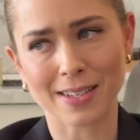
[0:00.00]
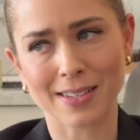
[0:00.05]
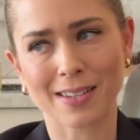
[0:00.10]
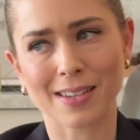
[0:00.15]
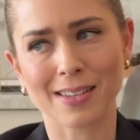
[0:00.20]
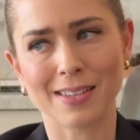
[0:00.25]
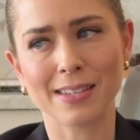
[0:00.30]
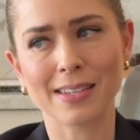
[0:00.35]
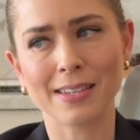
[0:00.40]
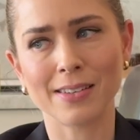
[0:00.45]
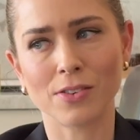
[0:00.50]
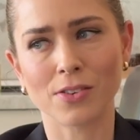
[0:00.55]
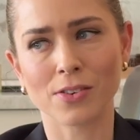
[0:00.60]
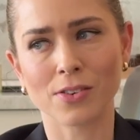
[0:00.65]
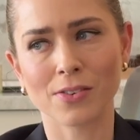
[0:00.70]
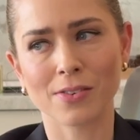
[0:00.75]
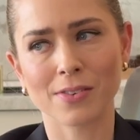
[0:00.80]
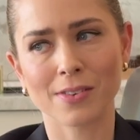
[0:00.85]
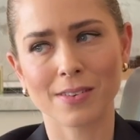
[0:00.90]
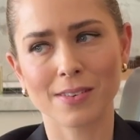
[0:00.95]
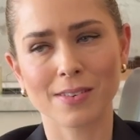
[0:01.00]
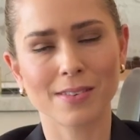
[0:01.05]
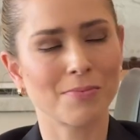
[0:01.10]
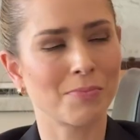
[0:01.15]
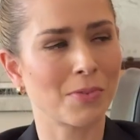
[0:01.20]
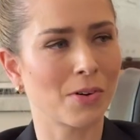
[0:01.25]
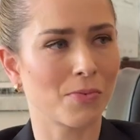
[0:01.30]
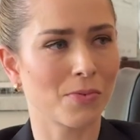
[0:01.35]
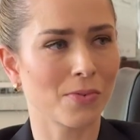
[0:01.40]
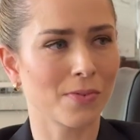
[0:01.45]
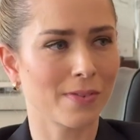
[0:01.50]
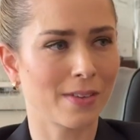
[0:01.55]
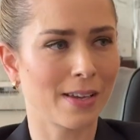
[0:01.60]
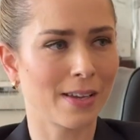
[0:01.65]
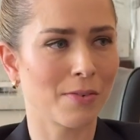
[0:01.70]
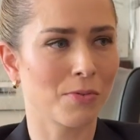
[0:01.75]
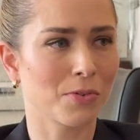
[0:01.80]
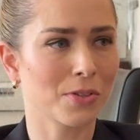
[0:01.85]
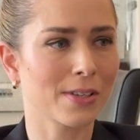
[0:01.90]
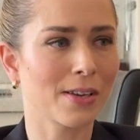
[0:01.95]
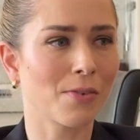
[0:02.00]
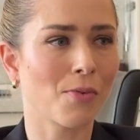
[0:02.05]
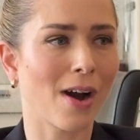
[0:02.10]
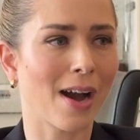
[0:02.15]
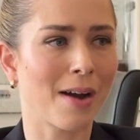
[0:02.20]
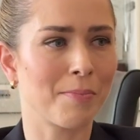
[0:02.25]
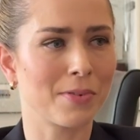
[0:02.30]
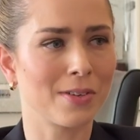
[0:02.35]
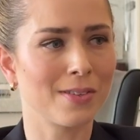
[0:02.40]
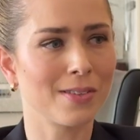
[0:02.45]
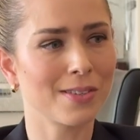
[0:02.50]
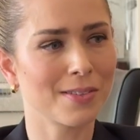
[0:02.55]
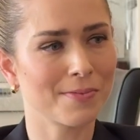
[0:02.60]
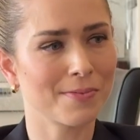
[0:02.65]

to continue. But we'll see what happens.